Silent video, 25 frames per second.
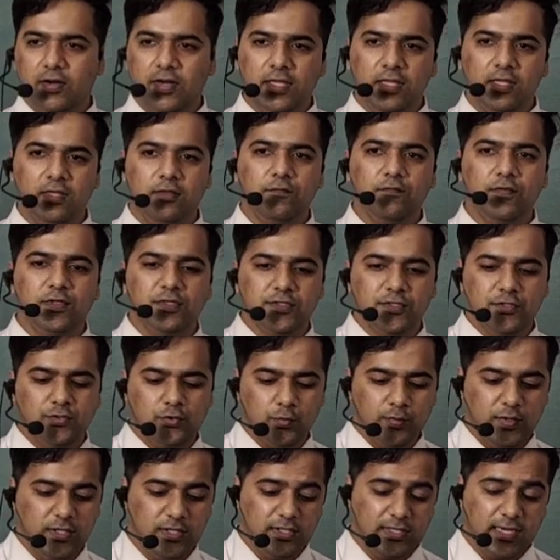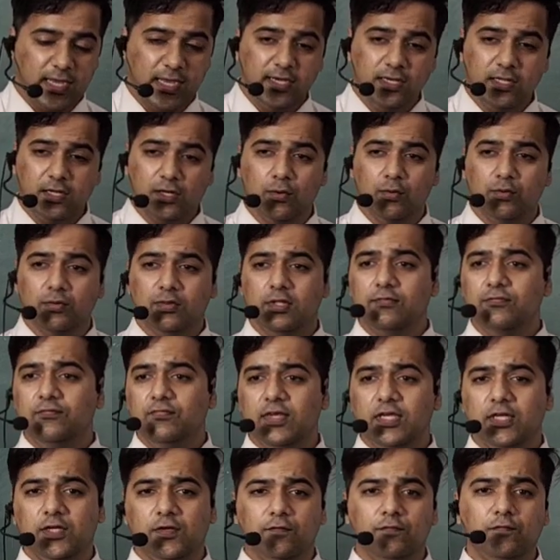ring which is to be tied around the
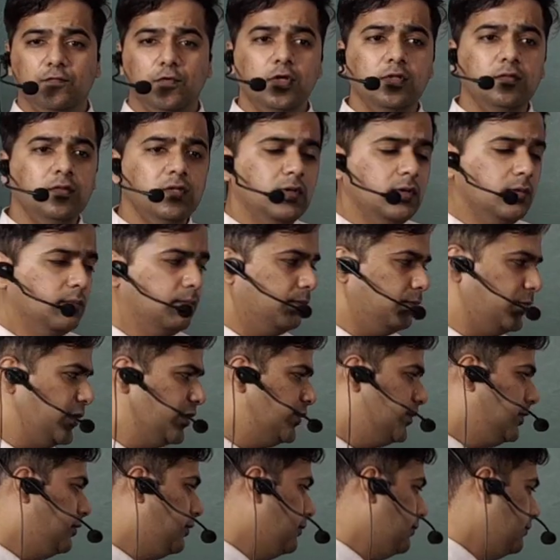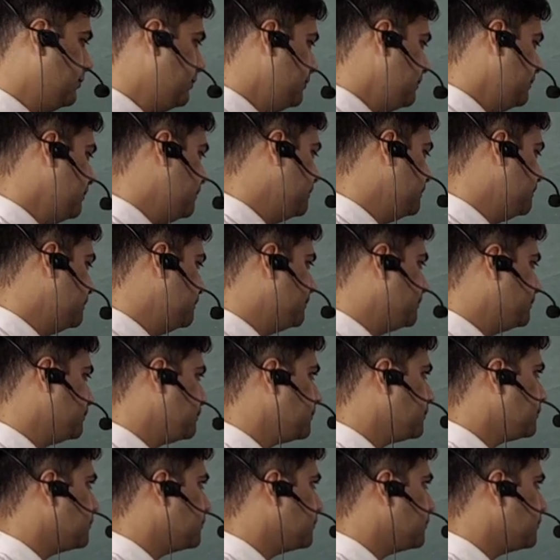feet of a pigeon.